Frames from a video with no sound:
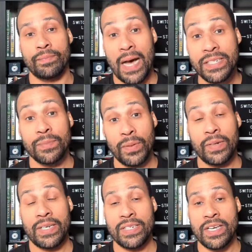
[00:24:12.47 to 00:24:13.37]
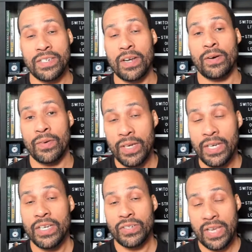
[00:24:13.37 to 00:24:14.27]
possible. And so
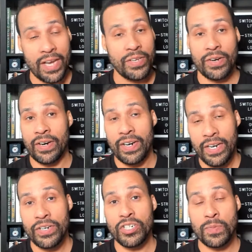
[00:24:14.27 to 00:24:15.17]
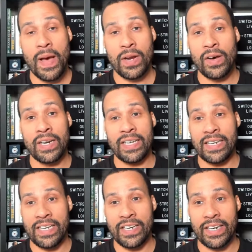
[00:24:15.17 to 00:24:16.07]
yeah, you're spot on.
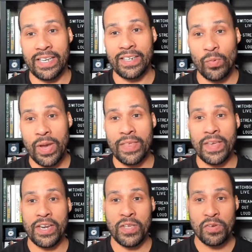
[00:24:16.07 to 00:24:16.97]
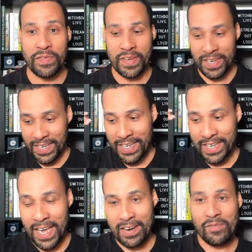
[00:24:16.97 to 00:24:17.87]
And the way that you've
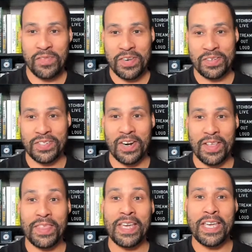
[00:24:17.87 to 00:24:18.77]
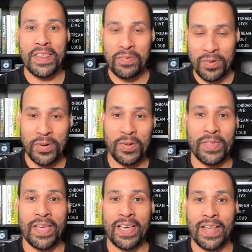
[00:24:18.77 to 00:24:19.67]
kind of, started thinking through
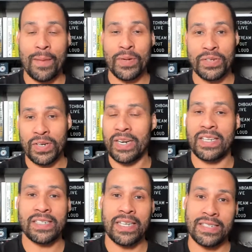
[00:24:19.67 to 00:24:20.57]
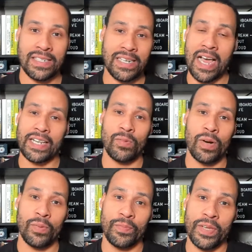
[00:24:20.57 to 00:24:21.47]
the opportunities is exactly
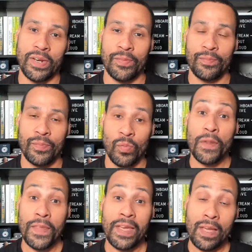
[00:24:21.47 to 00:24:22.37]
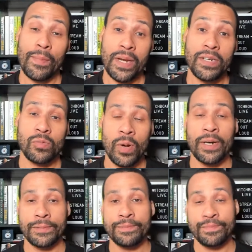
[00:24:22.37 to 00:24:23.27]
what, we're thinking about as well.